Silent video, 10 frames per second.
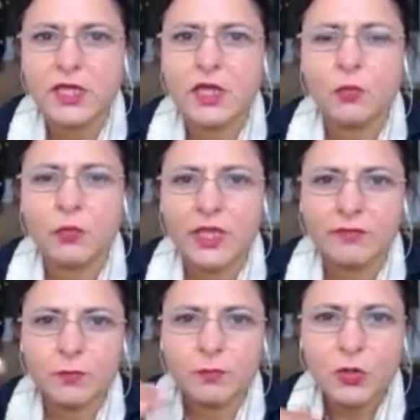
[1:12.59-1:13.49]
we have
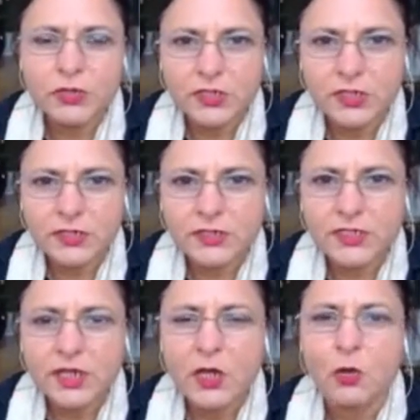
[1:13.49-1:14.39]
emotions,
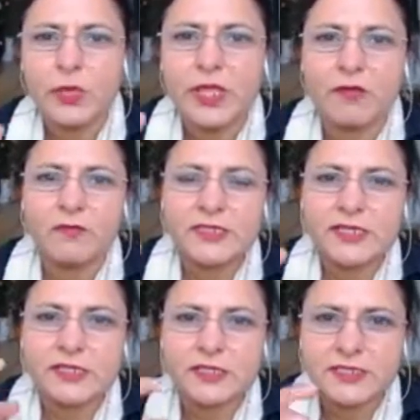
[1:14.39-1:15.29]
we have physical
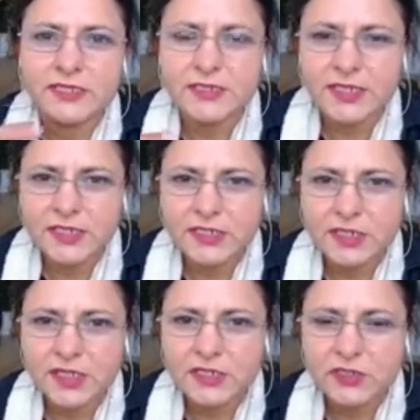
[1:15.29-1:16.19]

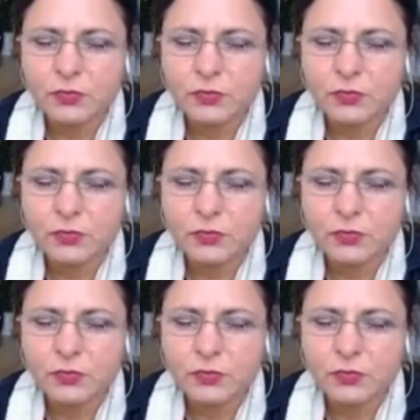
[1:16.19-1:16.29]
sensations,